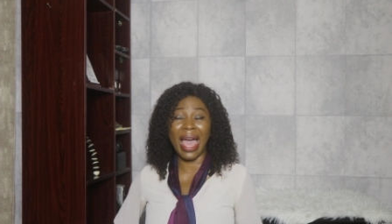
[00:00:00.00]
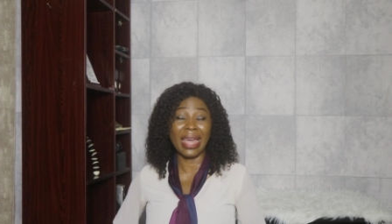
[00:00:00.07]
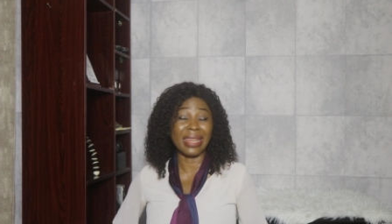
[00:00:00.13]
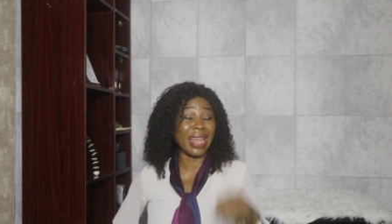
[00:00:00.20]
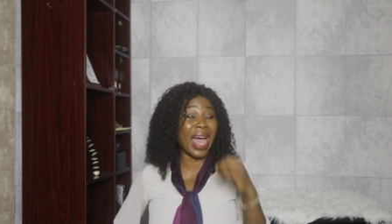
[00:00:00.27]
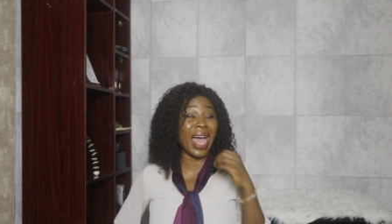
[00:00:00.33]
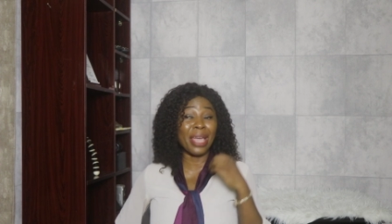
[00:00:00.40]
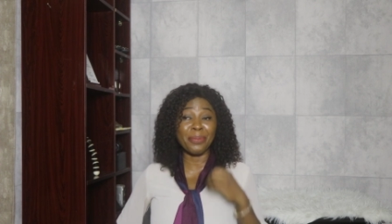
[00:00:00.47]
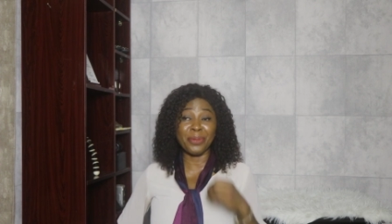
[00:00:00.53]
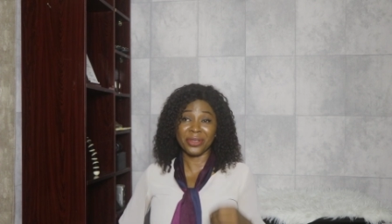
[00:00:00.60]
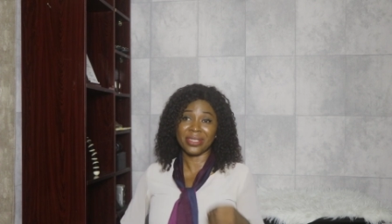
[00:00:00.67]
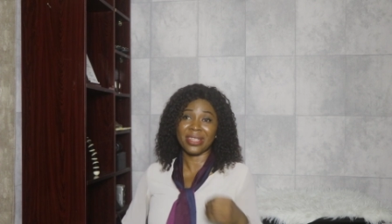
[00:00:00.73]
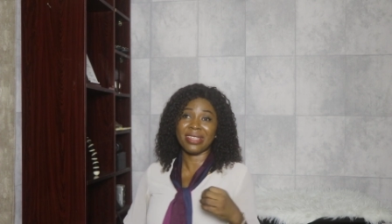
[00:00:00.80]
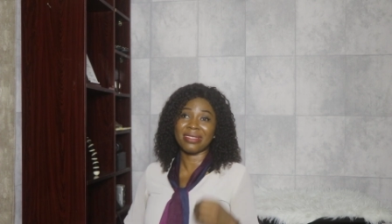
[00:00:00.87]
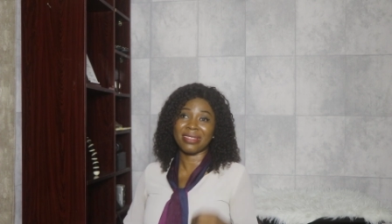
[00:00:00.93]
And I
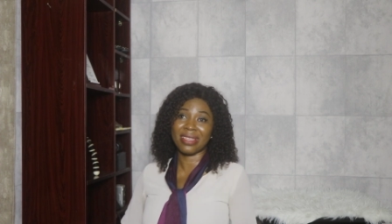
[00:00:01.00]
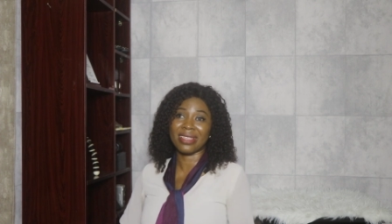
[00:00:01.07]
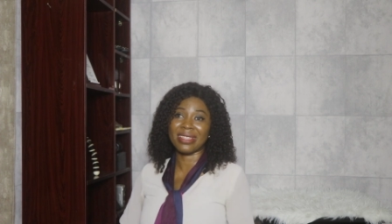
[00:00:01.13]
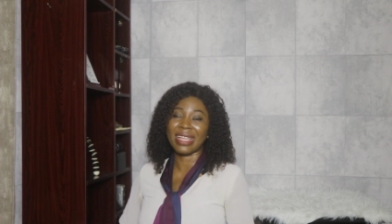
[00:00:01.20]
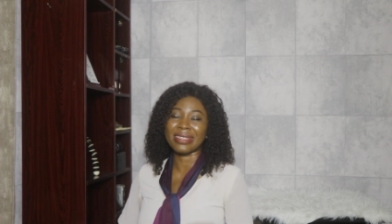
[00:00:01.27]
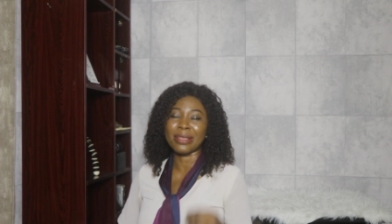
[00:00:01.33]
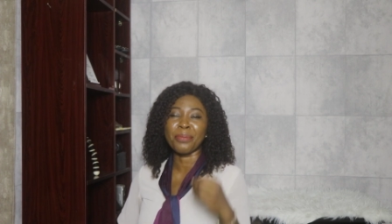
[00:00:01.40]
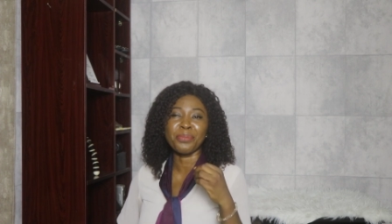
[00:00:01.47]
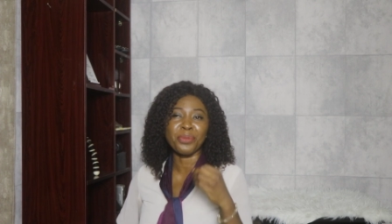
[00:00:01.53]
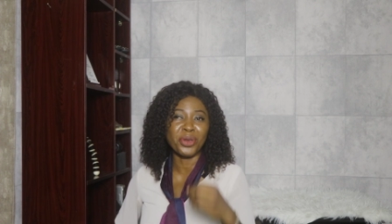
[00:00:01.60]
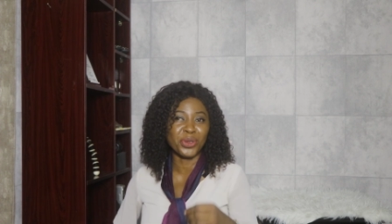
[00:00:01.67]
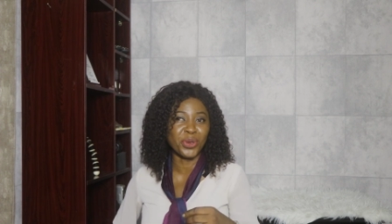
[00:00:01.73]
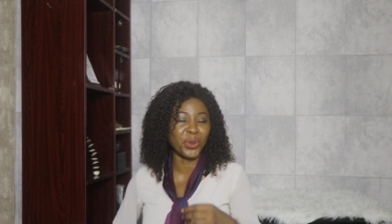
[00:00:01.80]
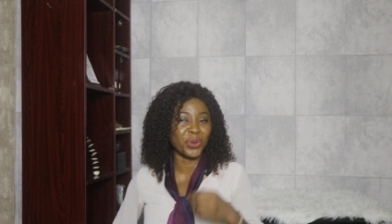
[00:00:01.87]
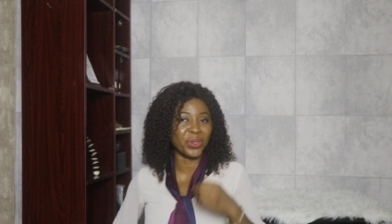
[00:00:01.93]
personally think that Mpho
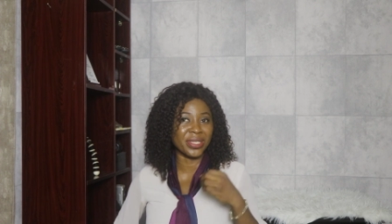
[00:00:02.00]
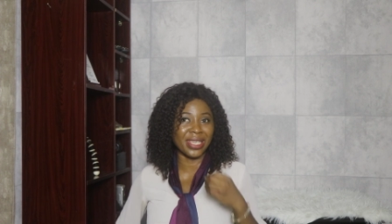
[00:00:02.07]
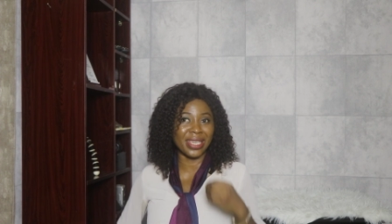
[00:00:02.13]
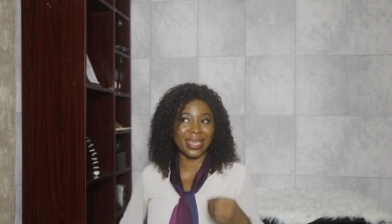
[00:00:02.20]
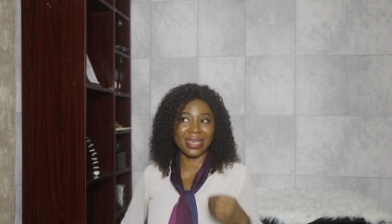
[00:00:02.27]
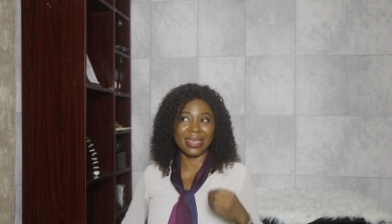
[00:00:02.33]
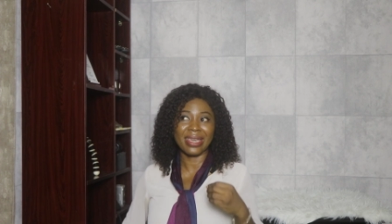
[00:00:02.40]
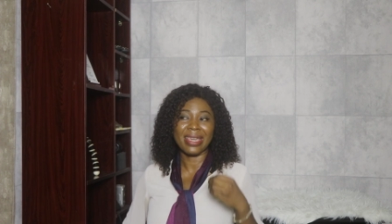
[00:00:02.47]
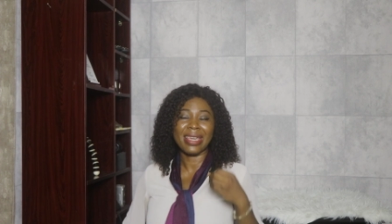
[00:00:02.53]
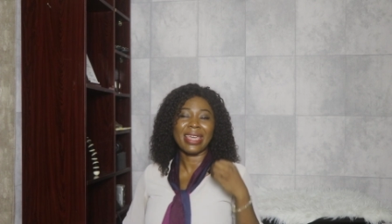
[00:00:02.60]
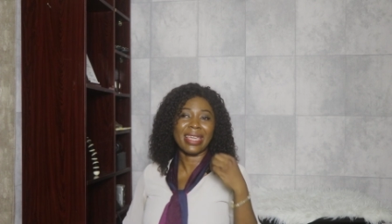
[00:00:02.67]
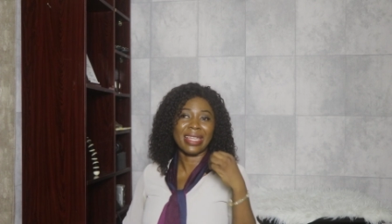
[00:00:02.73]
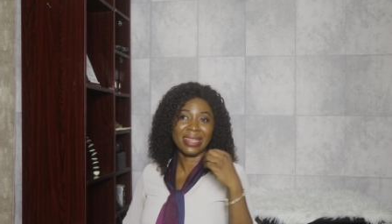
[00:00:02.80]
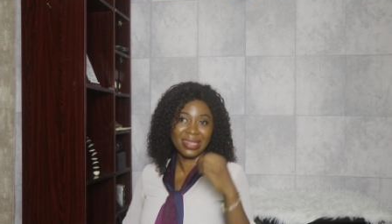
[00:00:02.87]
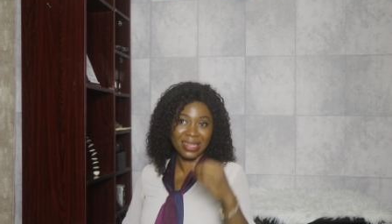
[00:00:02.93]
is going to take
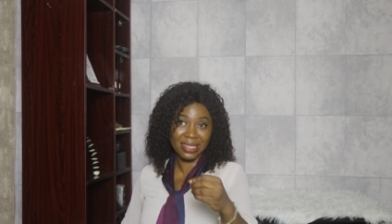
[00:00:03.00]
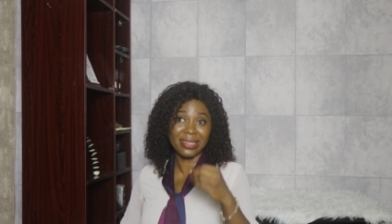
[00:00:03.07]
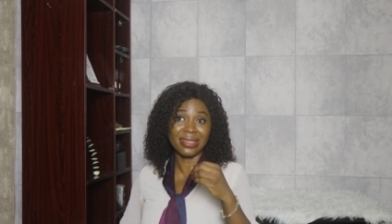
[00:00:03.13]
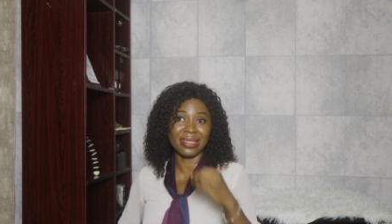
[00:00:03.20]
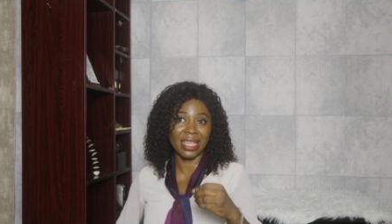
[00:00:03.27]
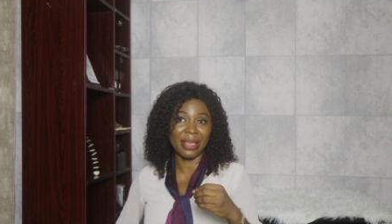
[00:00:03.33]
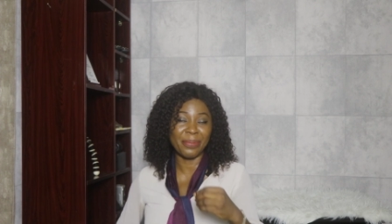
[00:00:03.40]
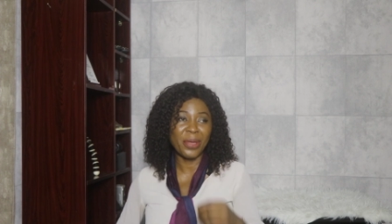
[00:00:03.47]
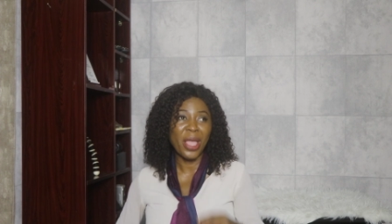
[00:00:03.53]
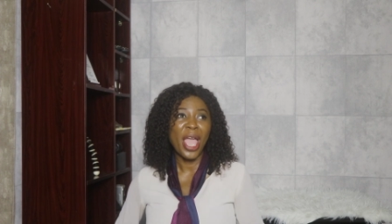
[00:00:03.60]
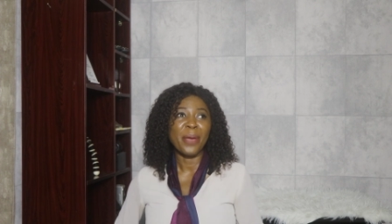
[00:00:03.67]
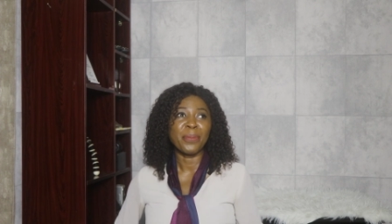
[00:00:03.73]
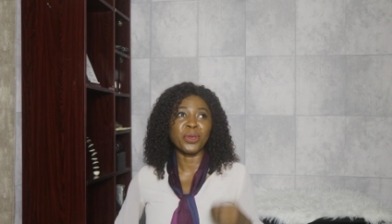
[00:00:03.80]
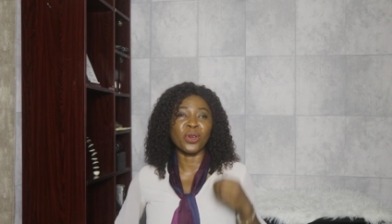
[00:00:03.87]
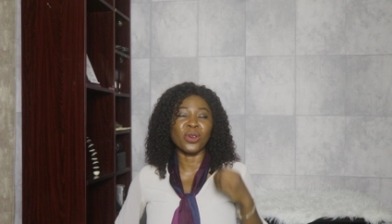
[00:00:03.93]
a lead step
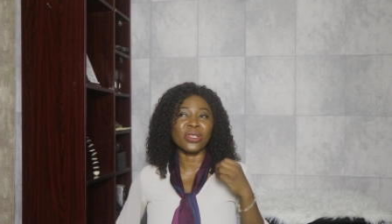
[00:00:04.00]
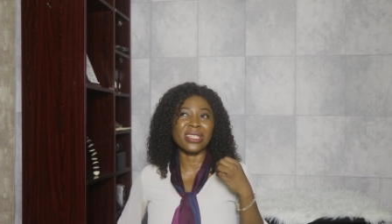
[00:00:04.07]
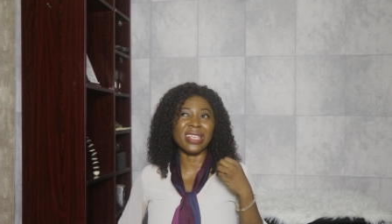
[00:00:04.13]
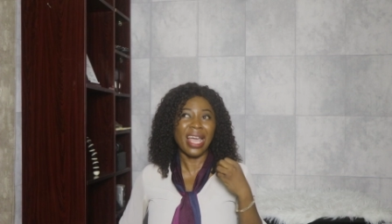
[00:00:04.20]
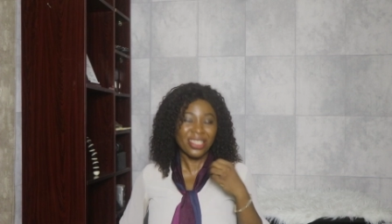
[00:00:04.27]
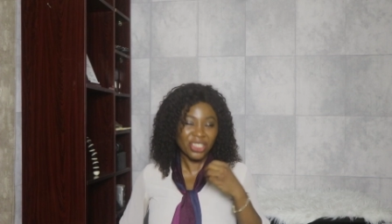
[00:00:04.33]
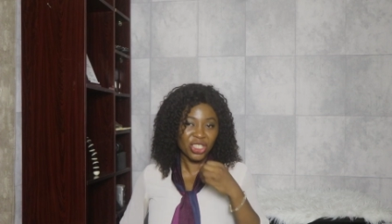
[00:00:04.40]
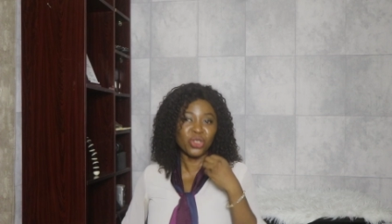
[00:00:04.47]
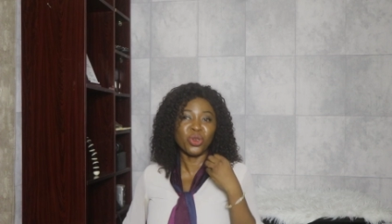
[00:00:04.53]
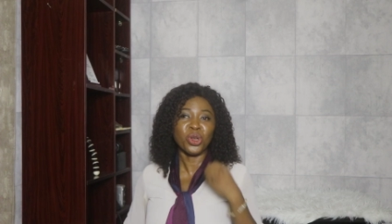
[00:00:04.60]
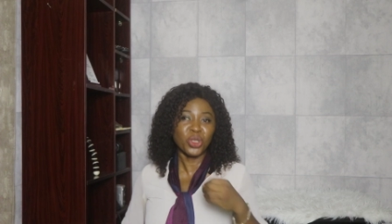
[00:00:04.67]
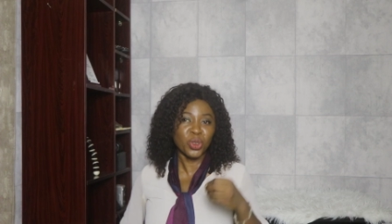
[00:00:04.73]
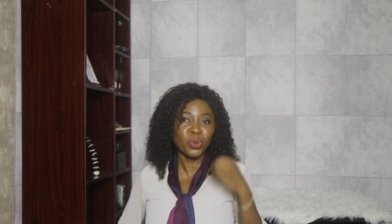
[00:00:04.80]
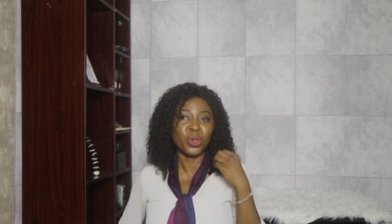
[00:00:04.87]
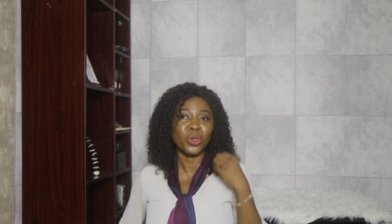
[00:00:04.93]
because she's
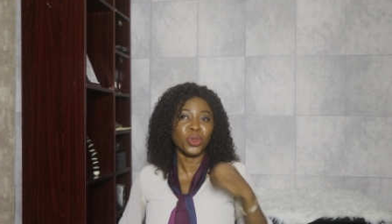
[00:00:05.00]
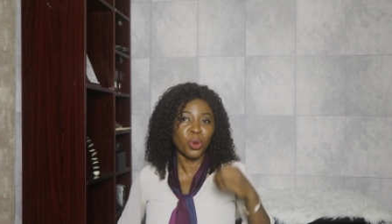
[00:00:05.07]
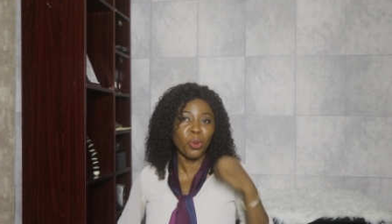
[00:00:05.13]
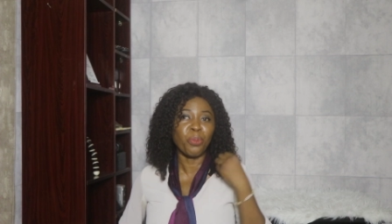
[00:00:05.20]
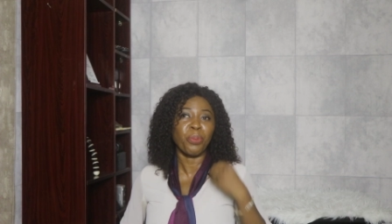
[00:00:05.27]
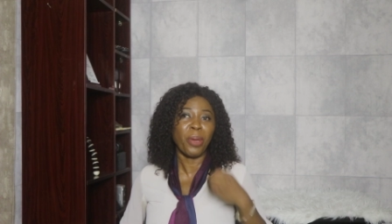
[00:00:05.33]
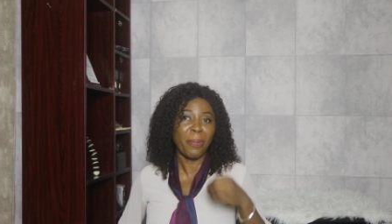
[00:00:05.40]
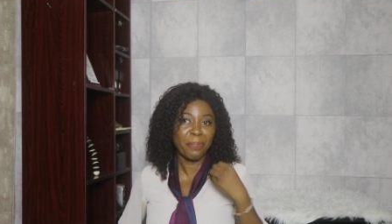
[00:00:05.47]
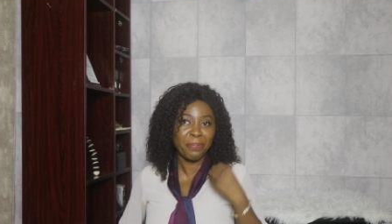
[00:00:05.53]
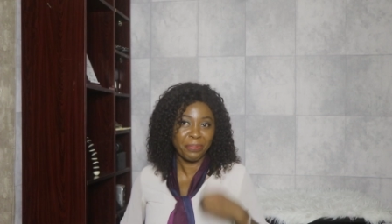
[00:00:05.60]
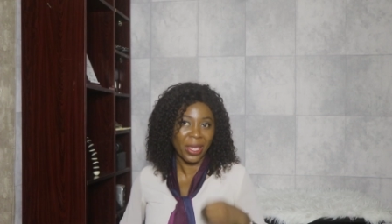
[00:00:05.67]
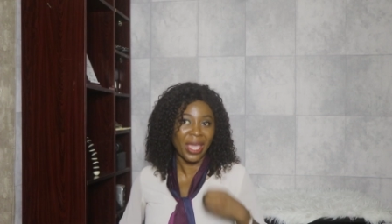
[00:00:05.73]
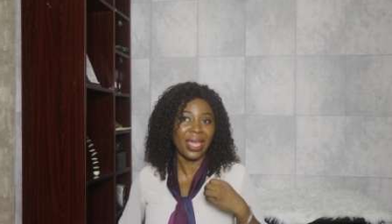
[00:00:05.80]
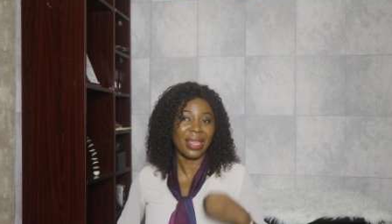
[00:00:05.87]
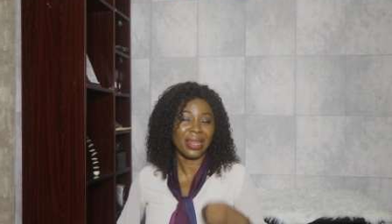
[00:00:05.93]
going to want to
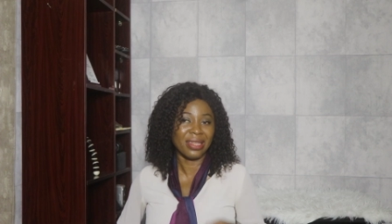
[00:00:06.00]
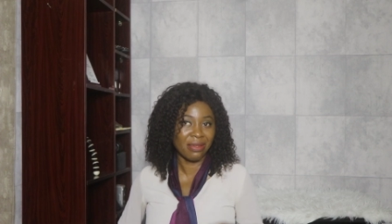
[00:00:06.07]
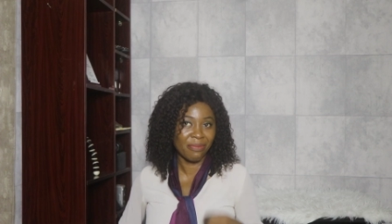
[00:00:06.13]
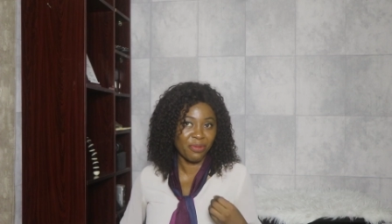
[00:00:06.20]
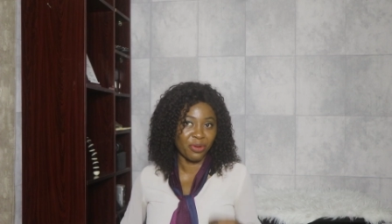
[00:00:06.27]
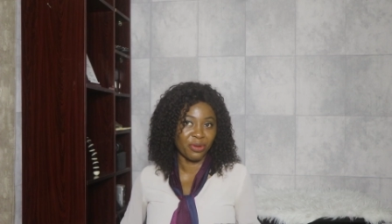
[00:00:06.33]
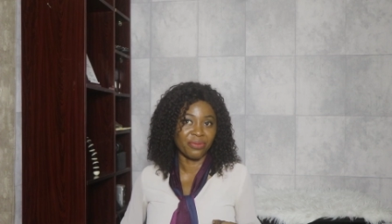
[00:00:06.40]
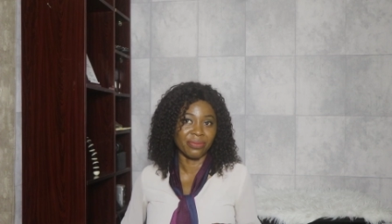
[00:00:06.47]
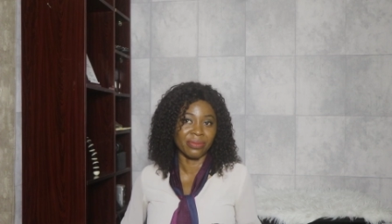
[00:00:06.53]
pepper Libo.